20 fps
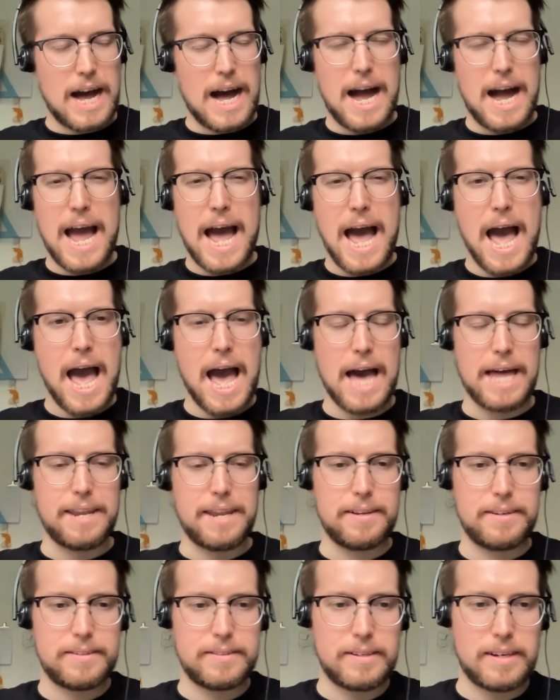I
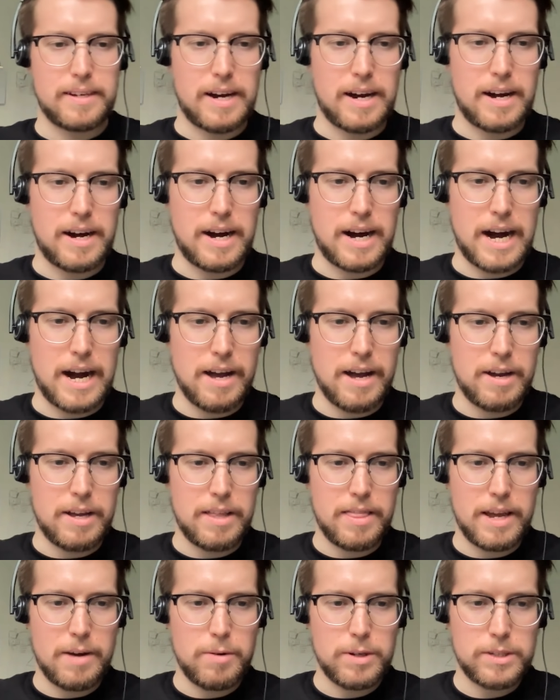had. Uh,
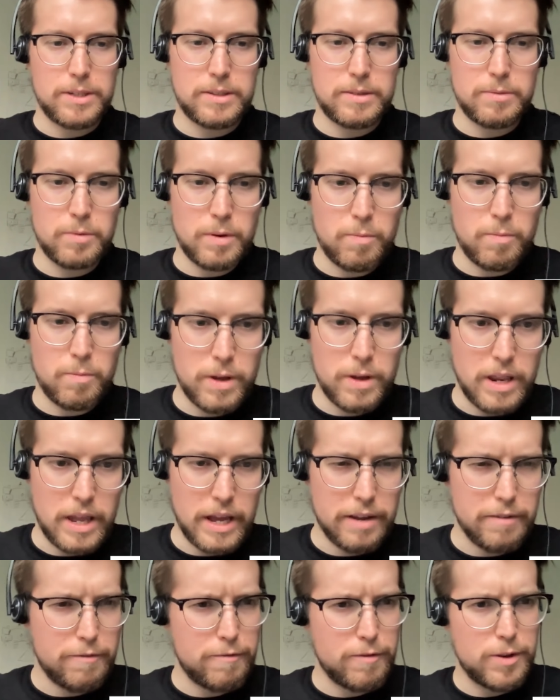there was uh,
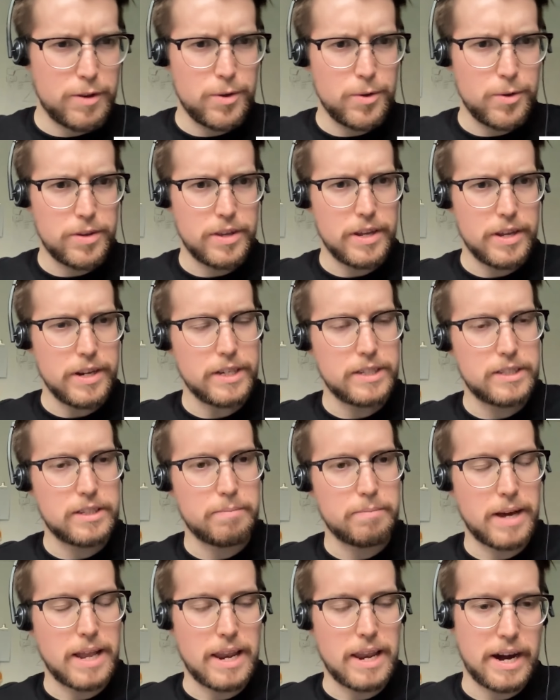like a few years
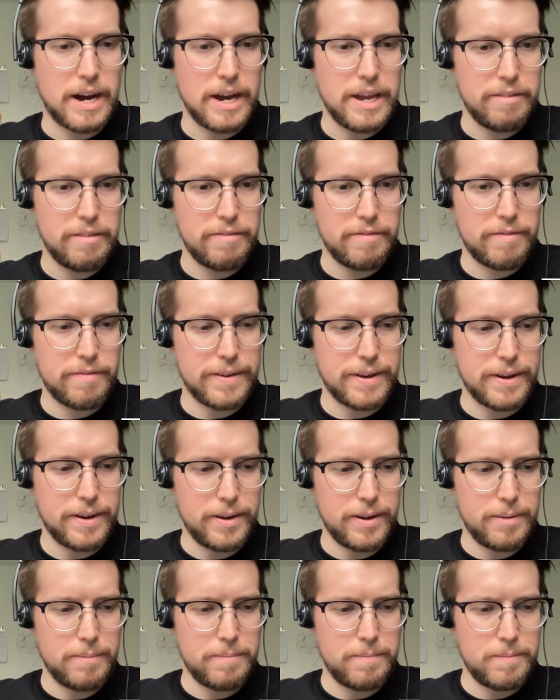in my life
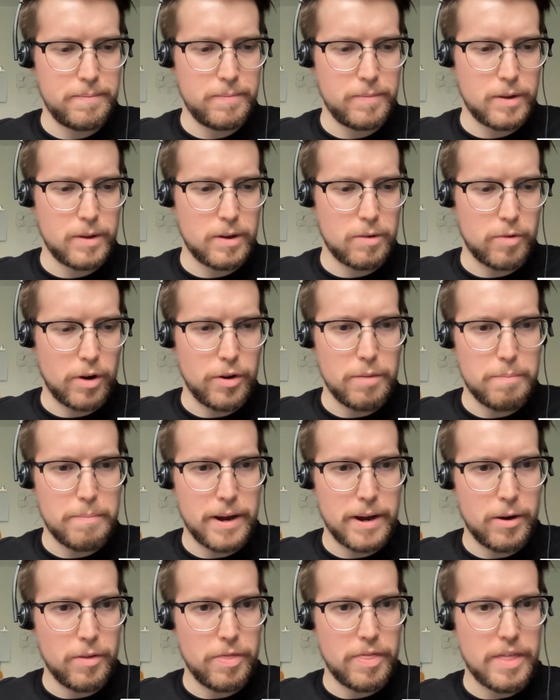um, around
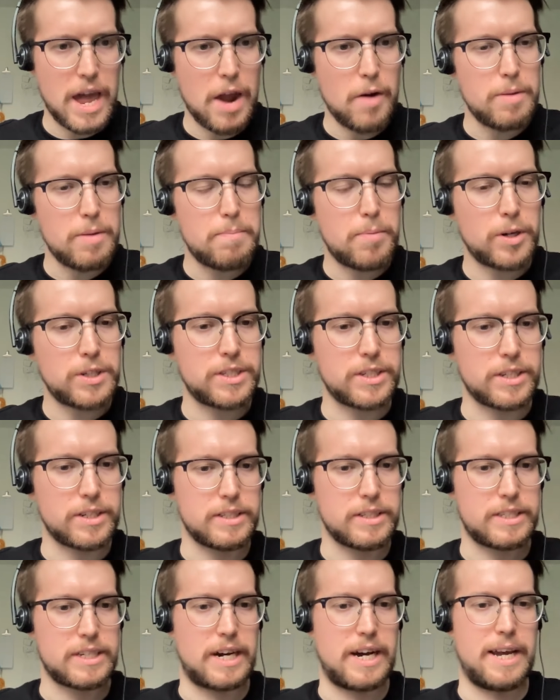about the Harry Potter
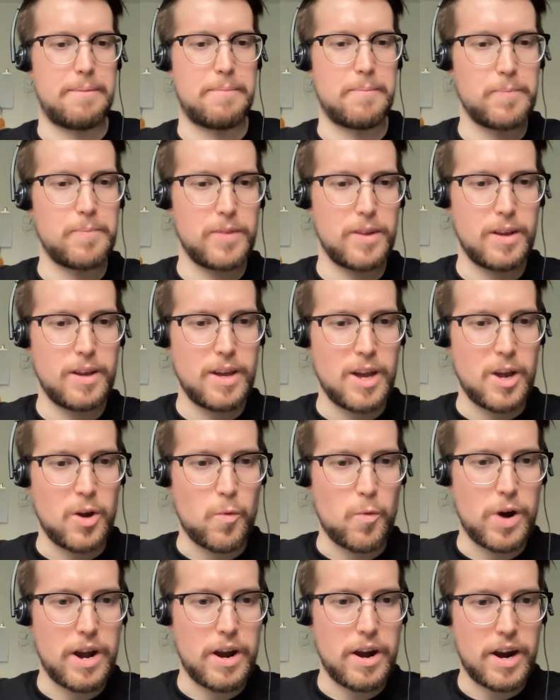time
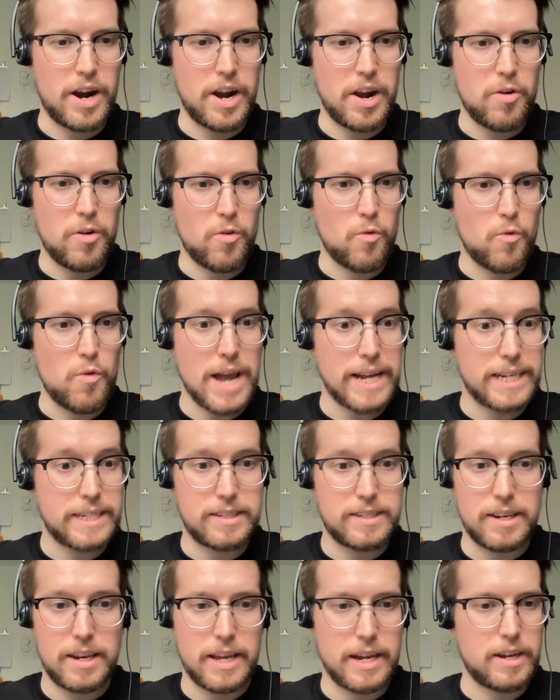where I
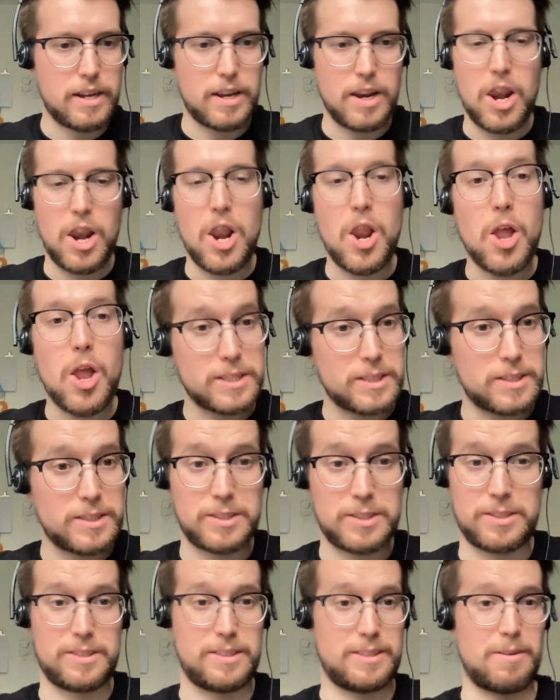read like
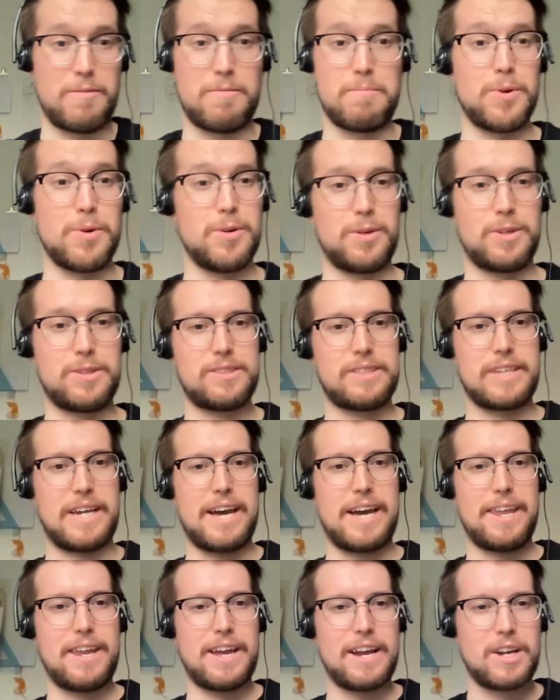lots of books
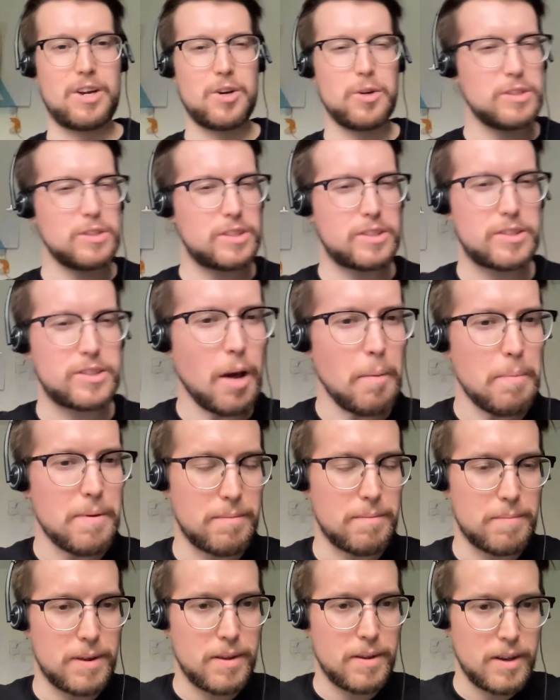and I couldn't stop it.